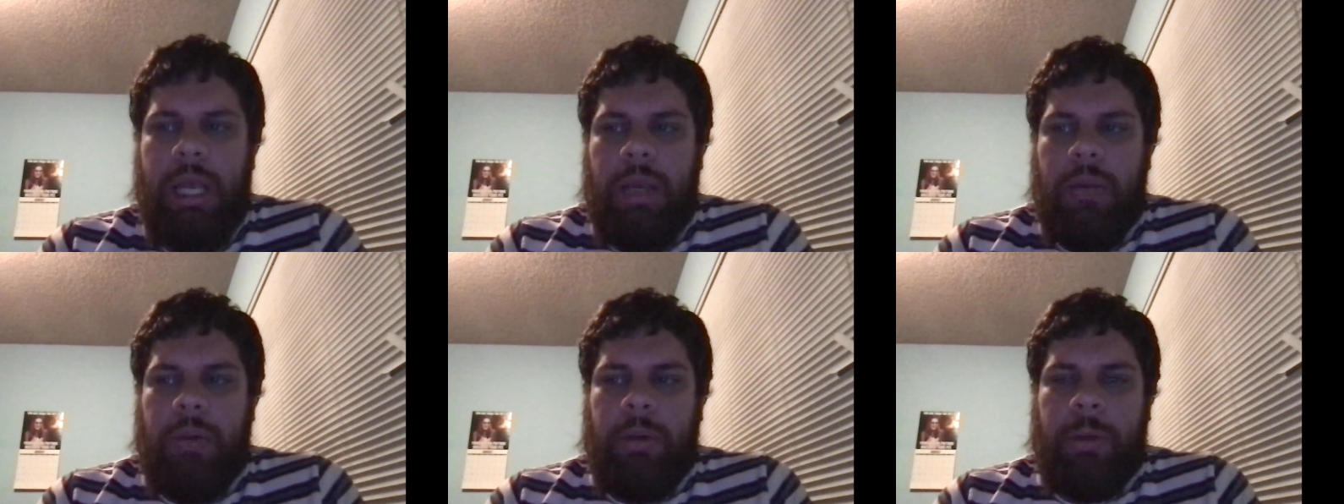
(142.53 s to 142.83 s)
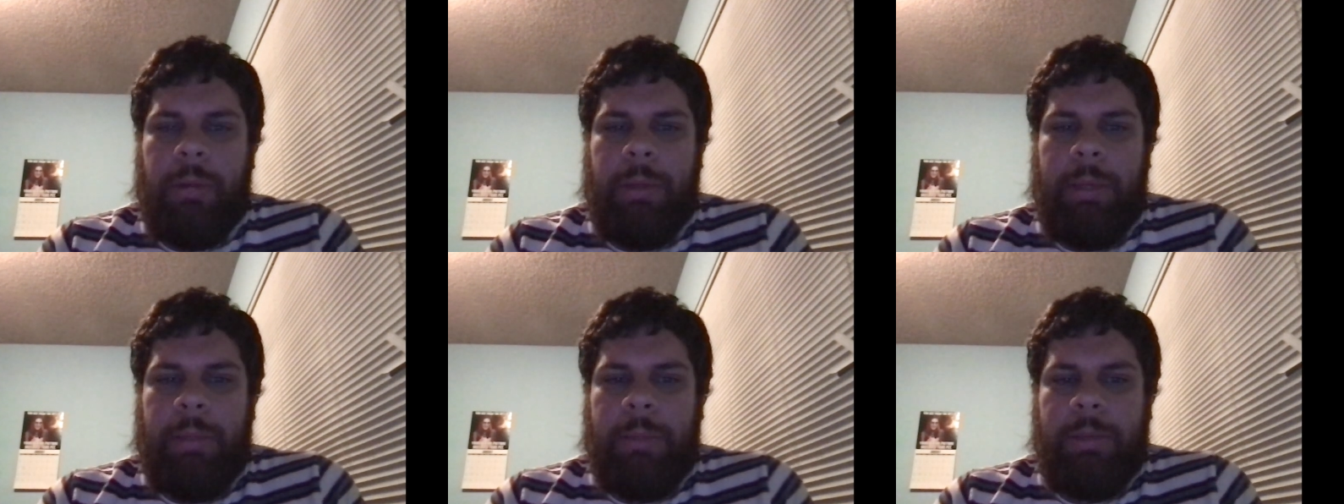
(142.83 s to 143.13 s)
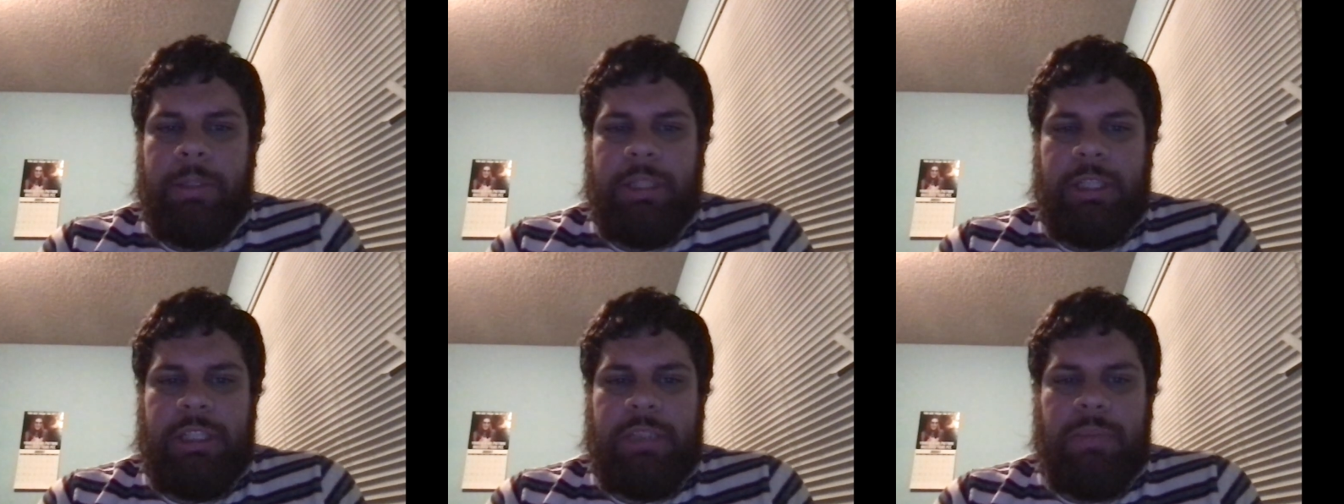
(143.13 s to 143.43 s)
where people
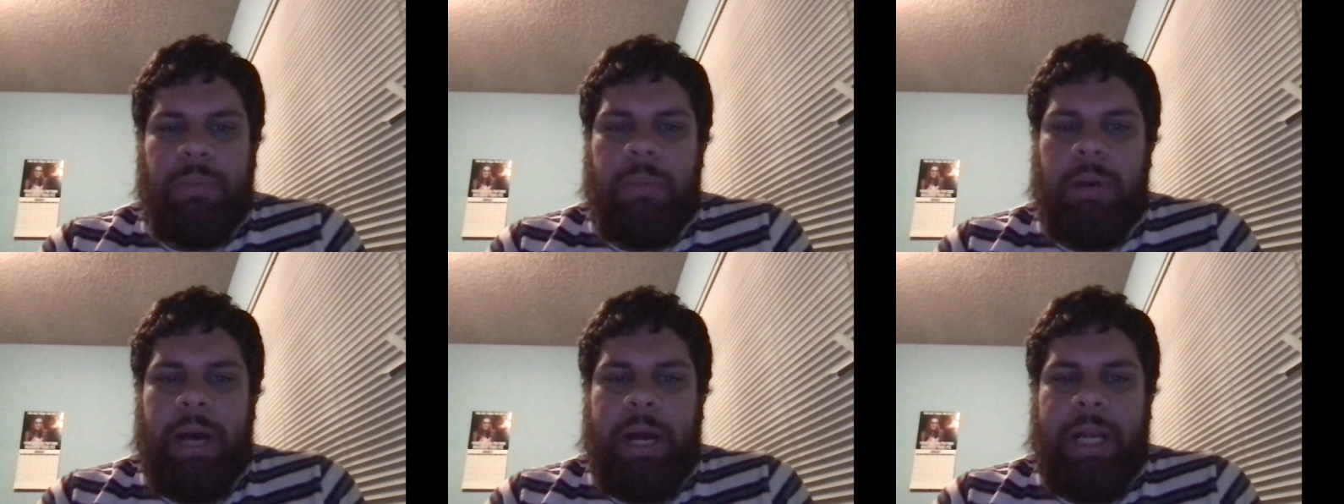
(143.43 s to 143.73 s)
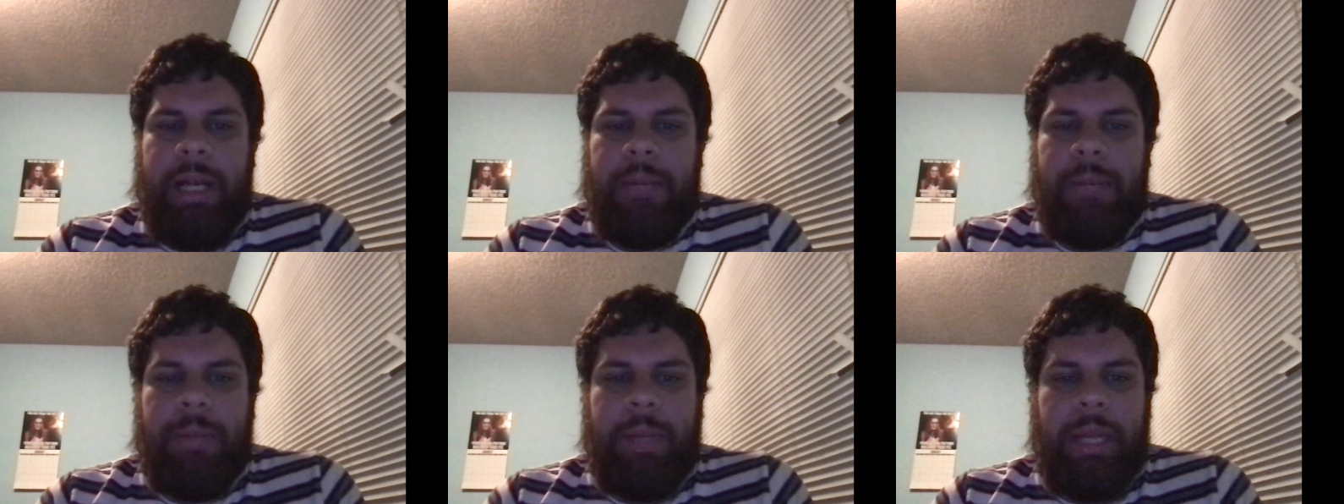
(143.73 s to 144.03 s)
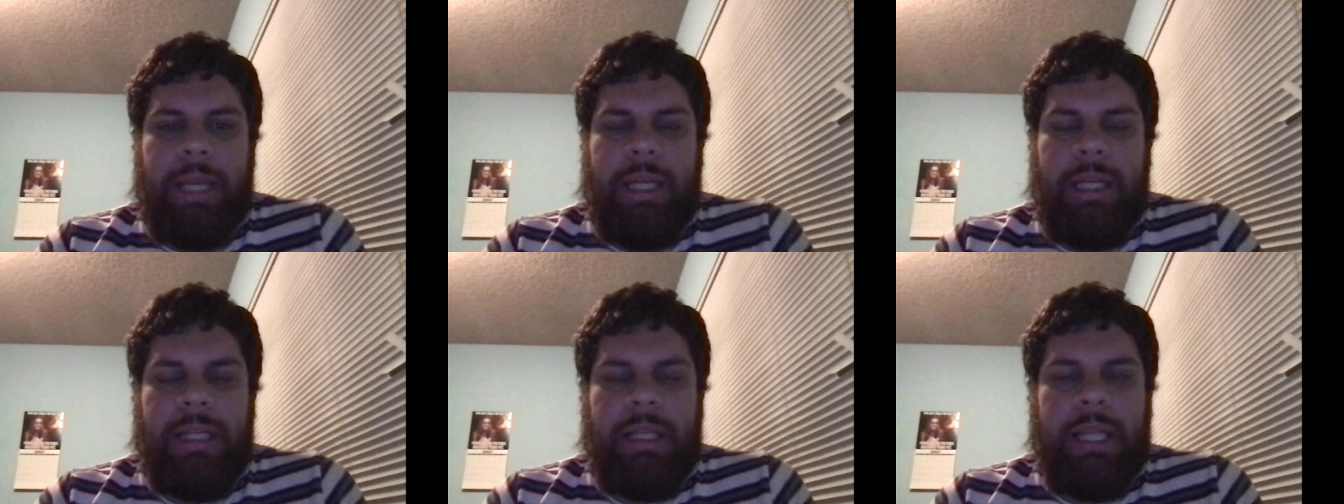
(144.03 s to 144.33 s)
could just buy up
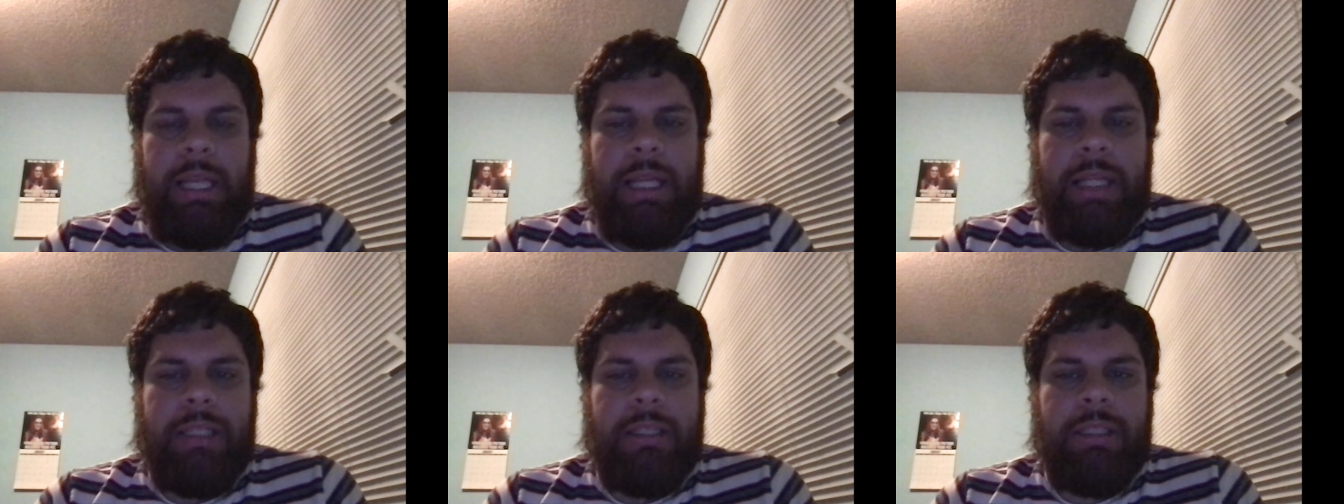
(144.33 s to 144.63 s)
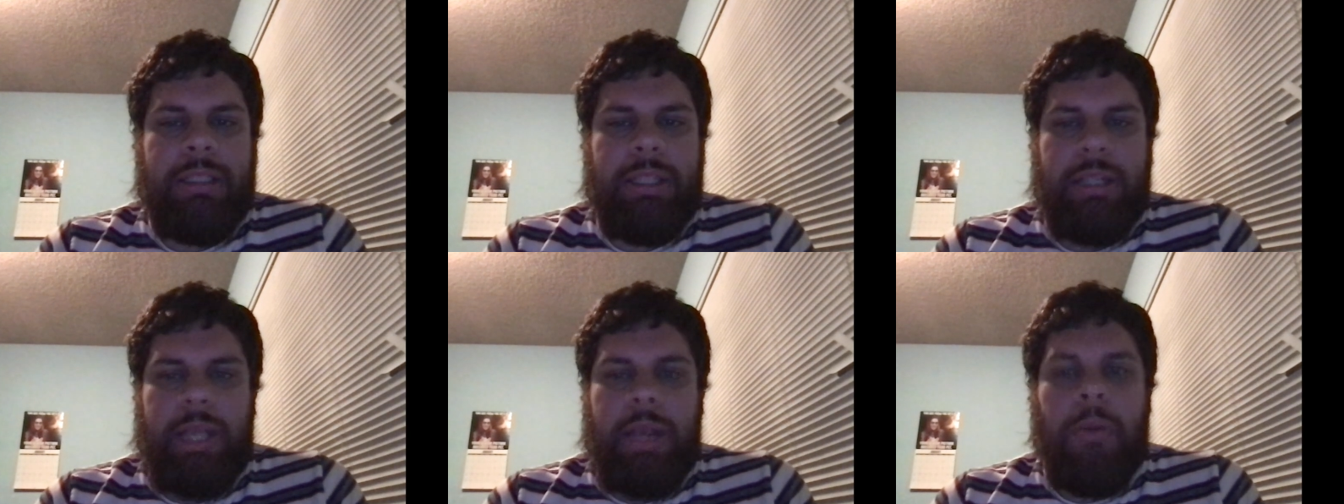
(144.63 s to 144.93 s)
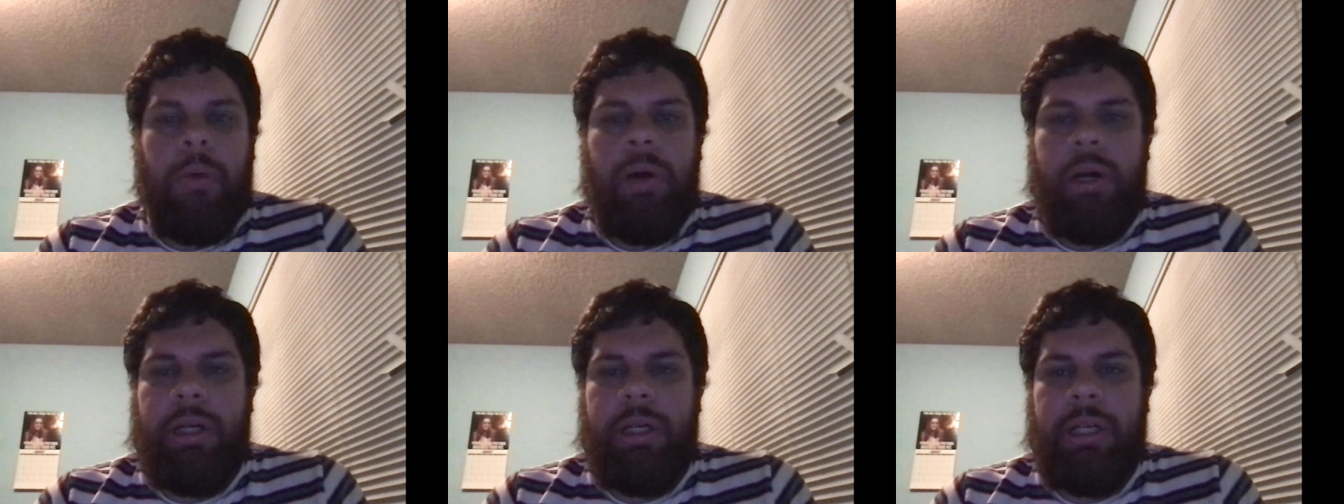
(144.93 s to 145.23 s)
any land they
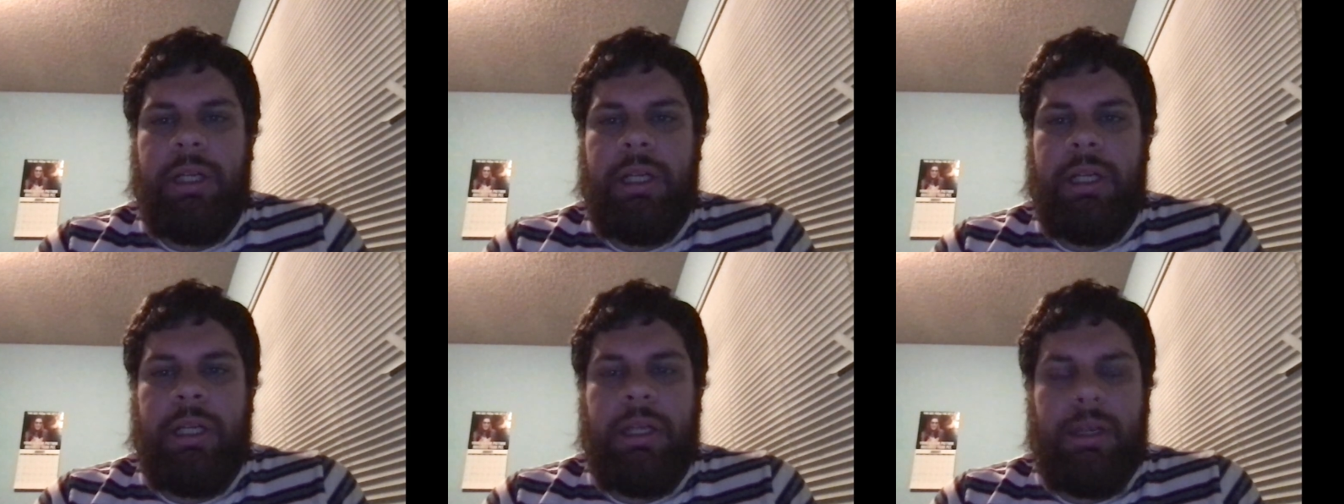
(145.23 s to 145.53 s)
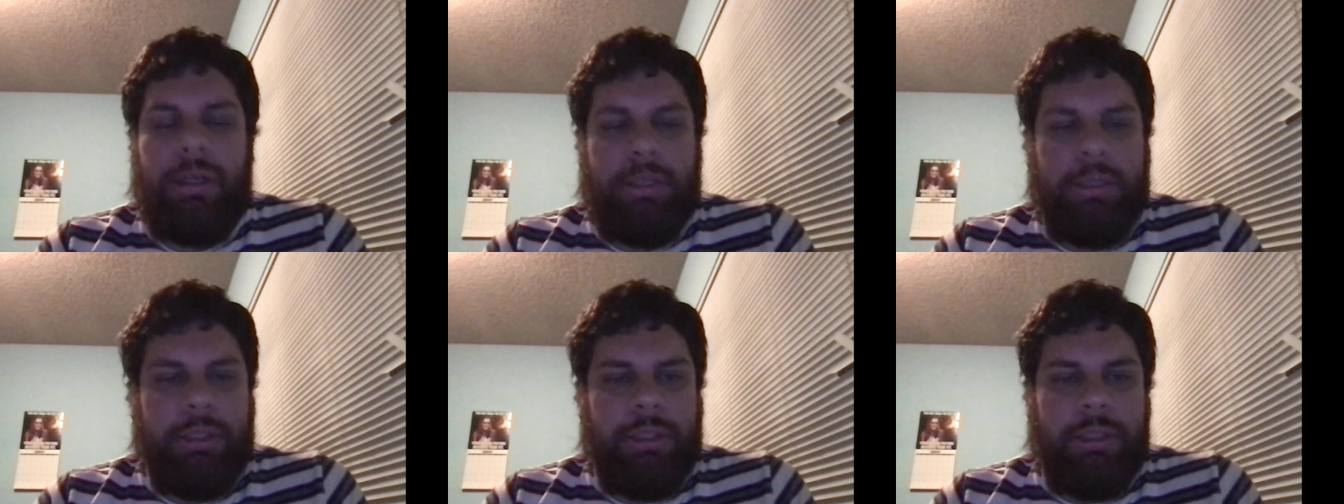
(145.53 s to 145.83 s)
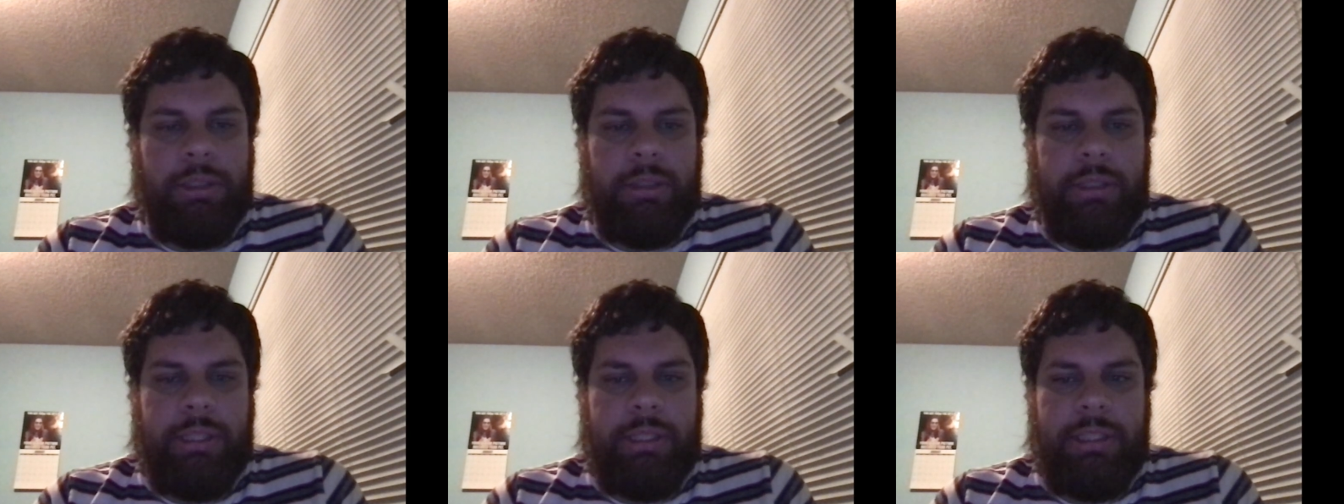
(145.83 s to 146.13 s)
wanted in
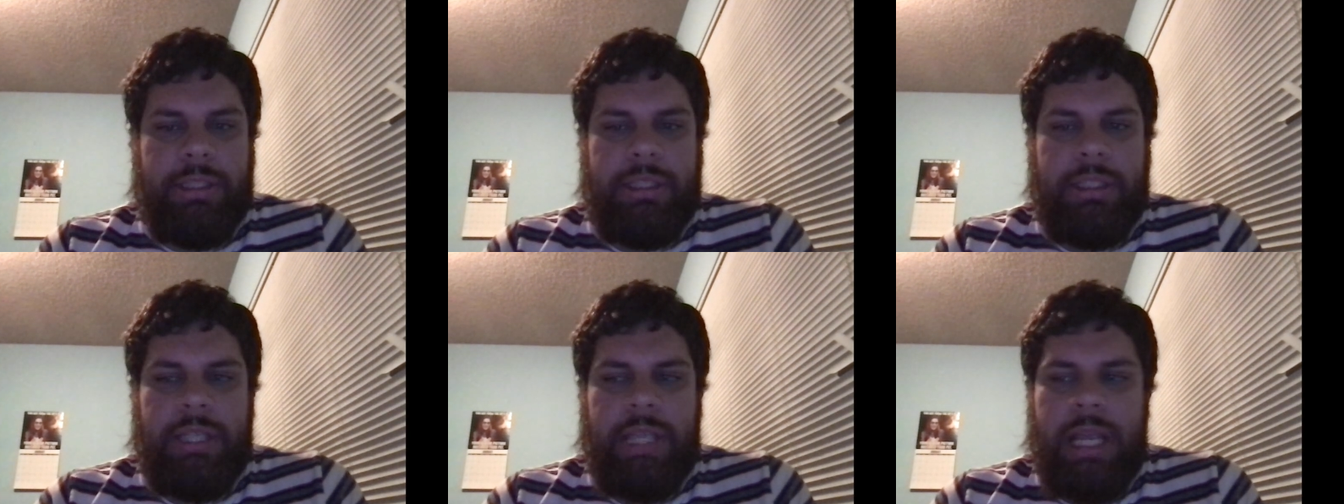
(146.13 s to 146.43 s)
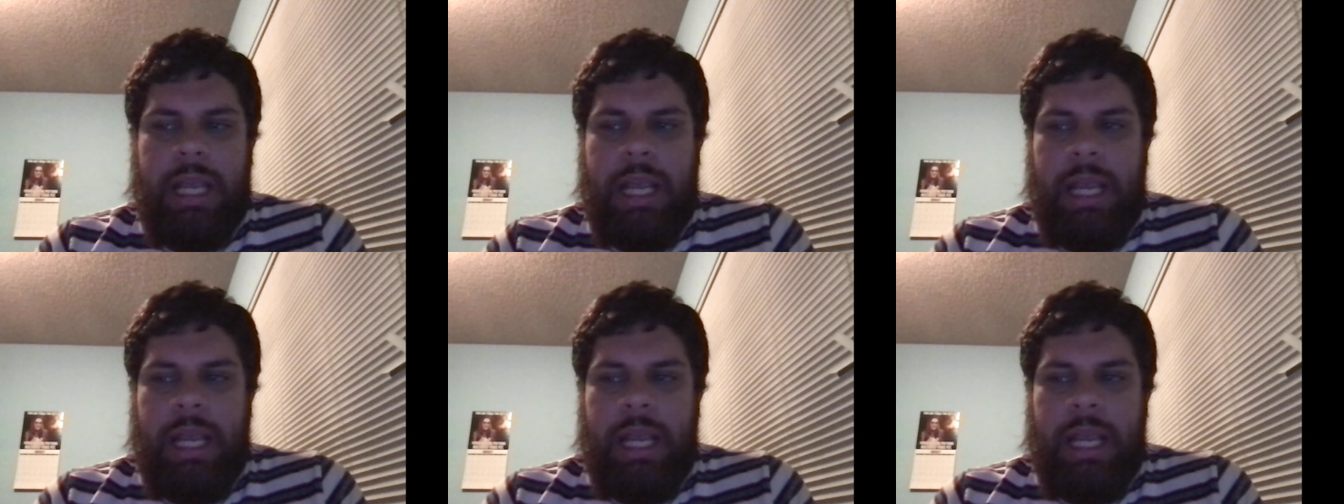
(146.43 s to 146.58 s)
Honduras